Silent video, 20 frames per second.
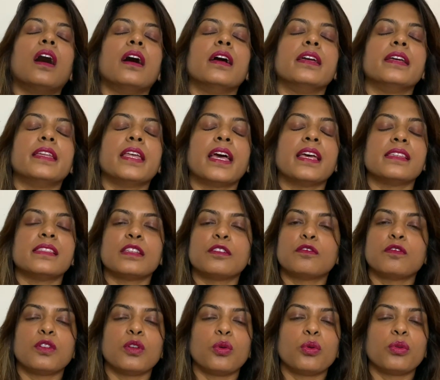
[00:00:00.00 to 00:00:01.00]
It has a
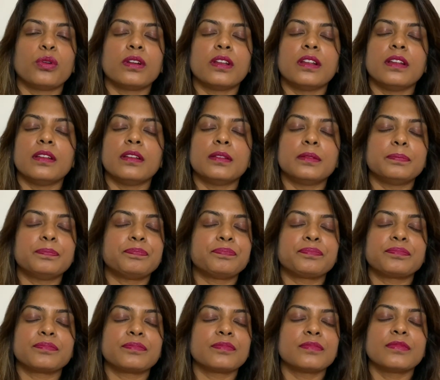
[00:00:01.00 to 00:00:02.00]
floral
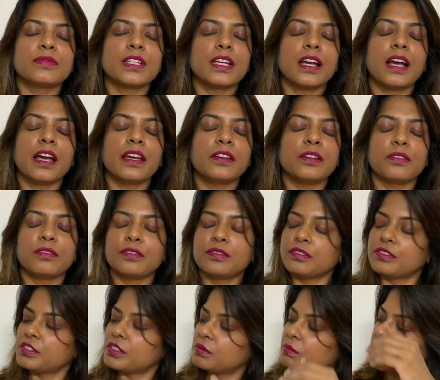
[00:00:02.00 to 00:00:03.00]
kind of
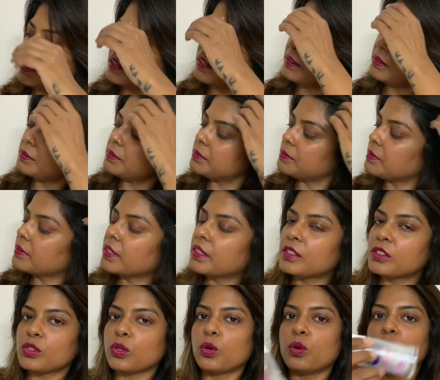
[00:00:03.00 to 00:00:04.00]
smell.
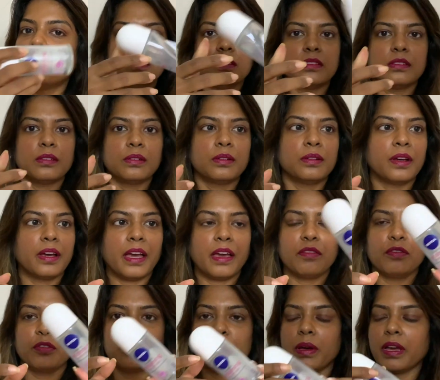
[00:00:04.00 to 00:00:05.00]
It's over, so I
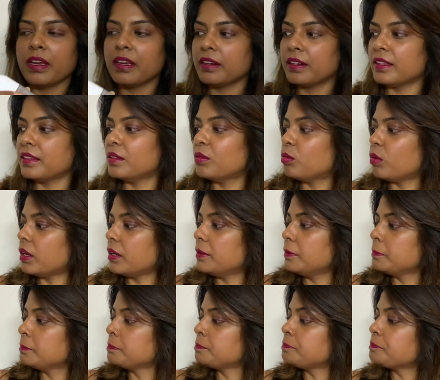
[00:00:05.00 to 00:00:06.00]
have to buy another one.
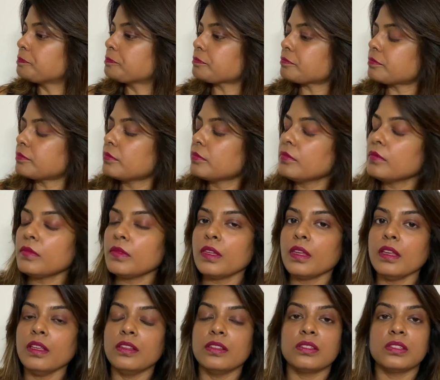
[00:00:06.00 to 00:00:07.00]

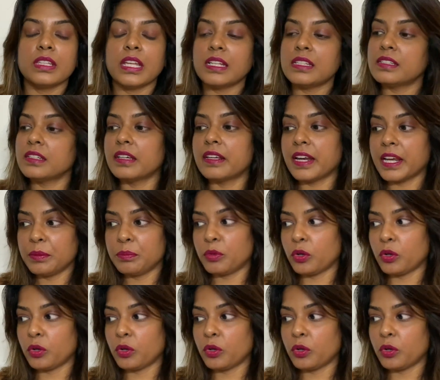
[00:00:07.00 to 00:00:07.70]
So that's a great